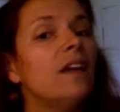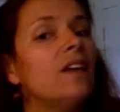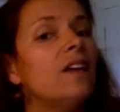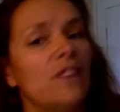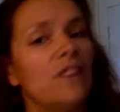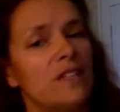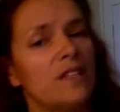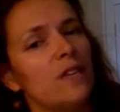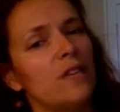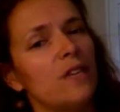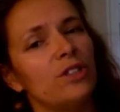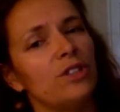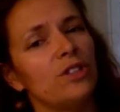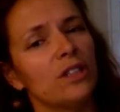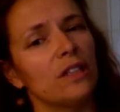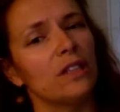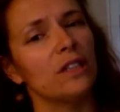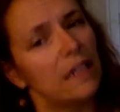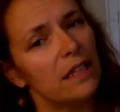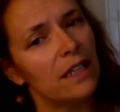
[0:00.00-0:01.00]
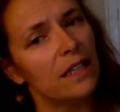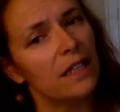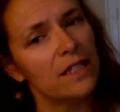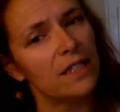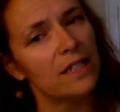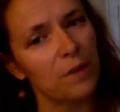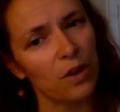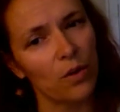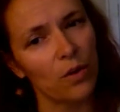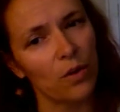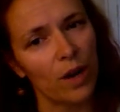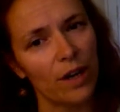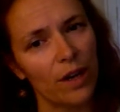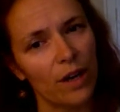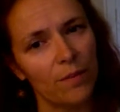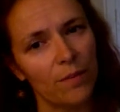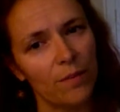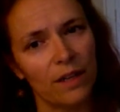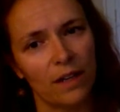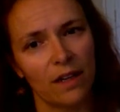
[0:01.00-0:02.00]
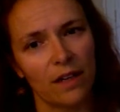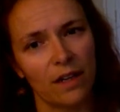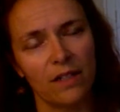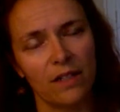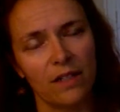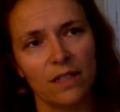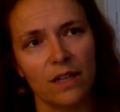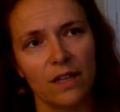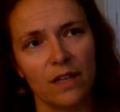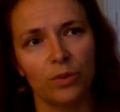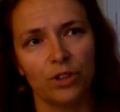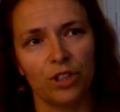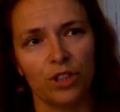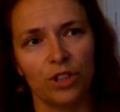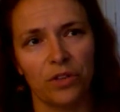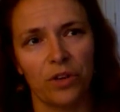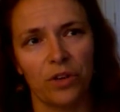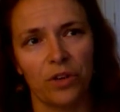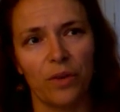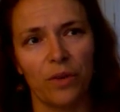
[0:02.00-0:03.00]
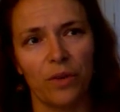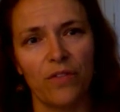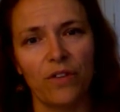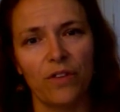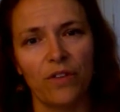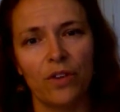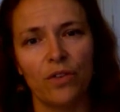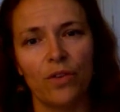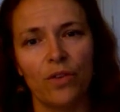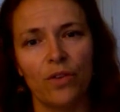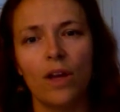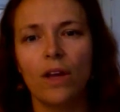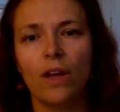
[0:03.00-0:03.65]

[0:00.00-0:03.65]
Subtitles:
If I say we should legalize marijuana because it will generate revenue,